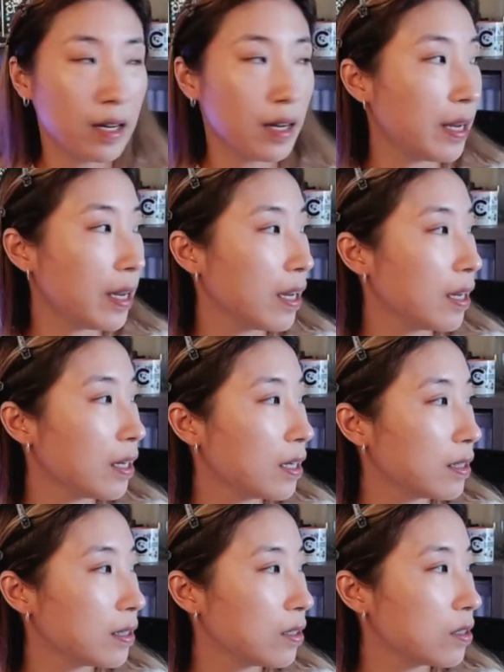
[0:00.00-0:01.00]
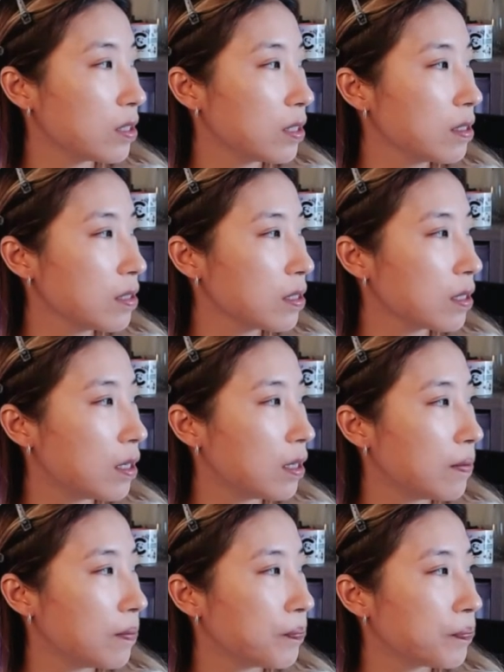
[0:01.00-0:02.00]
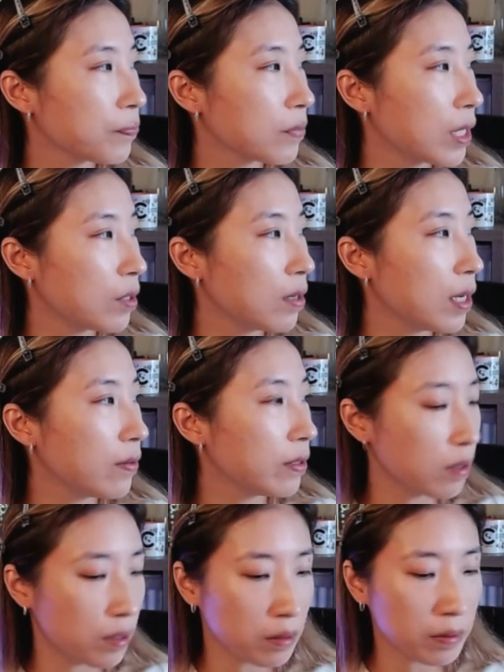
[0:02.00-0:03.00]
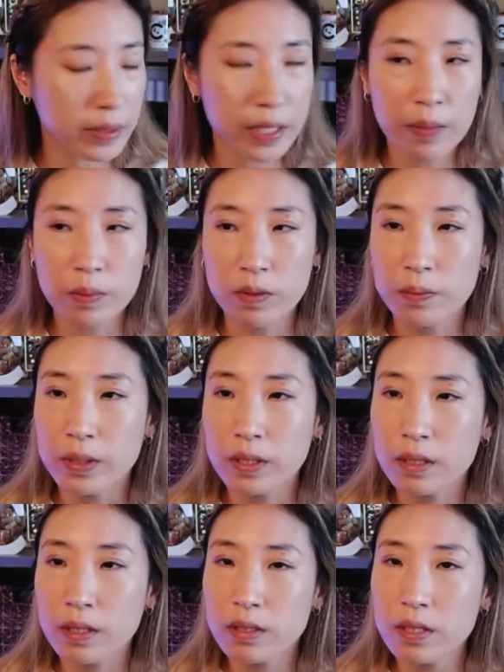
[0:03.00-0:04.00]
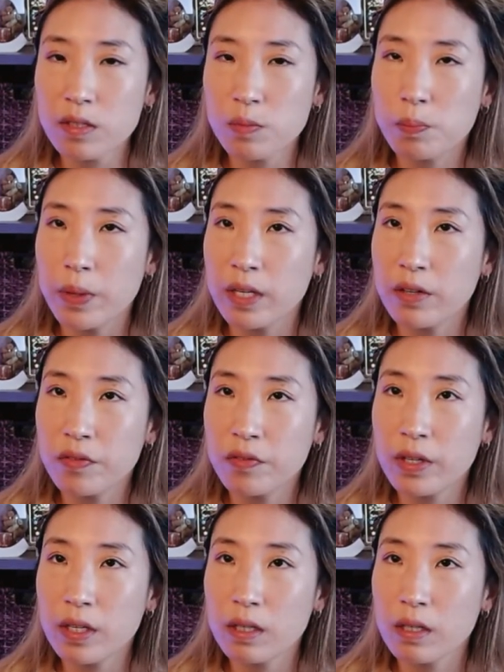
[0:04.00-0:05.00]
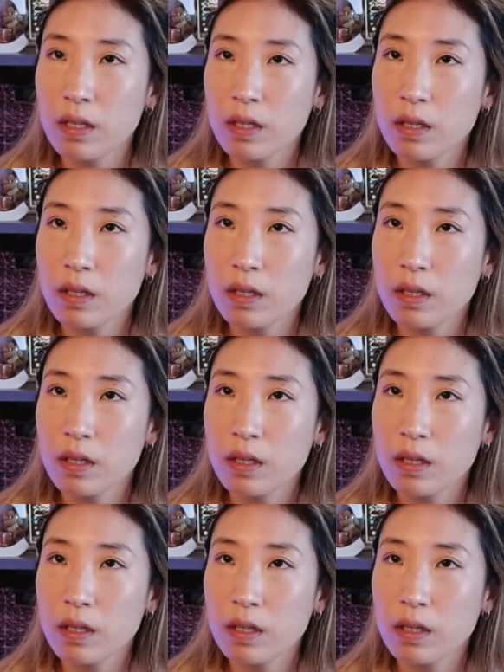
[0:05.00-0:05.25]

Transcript: I there's this um I don't have it on my table, but there's this benefit